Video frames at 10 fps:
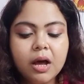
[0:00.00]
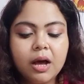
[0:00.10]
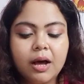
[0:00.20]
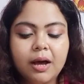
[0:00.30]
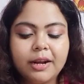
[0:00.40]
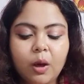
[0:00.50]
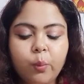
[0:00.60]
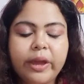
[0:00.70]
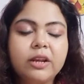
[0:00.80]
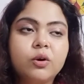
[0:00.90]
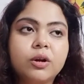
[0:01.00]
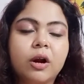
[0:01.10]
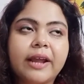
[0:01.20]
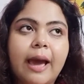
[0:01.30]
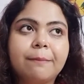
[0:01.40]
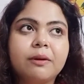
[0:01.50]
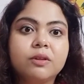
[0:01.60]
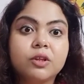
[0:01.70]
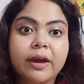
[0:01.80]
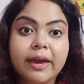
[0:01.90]
Uh, now, when you're not happy
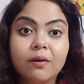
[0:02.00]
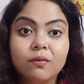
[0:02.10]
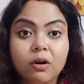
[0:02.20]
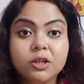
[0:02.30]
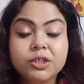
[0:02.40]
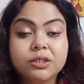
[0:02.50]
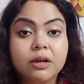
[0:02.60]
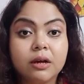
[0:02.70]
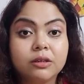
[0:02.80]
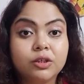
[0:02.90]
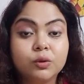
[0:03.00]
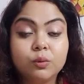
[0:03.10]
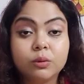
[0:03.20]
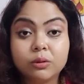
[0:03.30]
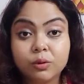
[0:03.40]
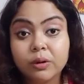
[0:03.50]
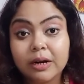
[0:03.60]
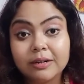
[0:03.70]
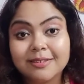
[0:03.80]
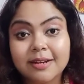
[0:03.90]
with your hair wash, uh, you don't
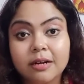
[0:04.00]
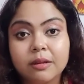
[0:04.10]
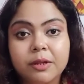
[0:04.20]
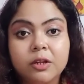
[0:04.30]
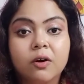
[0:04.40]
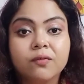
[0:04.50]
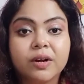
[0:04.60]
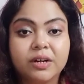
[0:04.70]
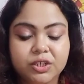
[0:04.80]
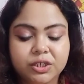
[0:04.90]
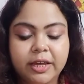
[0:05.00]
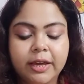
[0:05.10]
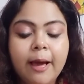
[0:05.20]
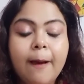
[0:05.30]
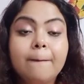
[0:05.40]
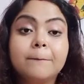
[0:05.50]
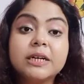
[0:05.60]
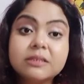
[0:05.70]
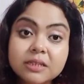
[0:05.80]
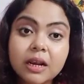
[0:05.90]
understand the meaning of conditioning,
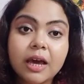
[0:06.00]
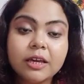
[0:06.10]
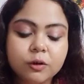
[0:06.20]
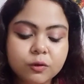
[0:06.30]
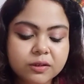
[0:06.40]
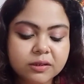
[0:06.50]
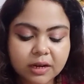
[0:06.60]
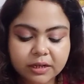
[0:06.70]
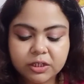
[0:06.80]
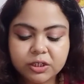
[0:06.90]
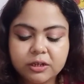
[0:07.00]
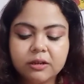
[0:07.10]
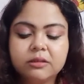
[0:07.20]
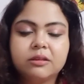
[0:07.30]
but still I use this conditioner.